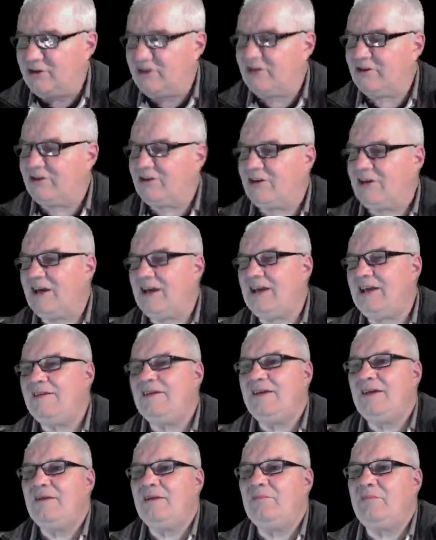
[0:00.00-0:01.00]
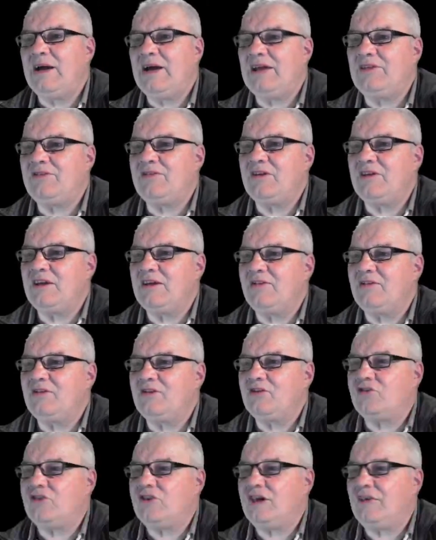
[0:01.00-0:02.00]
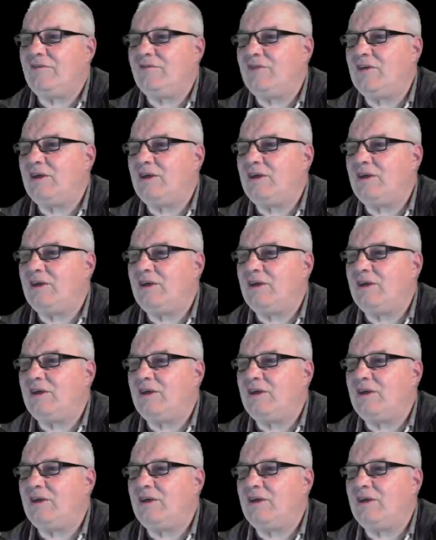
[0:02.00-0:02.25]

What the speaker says: Okay, but the stuff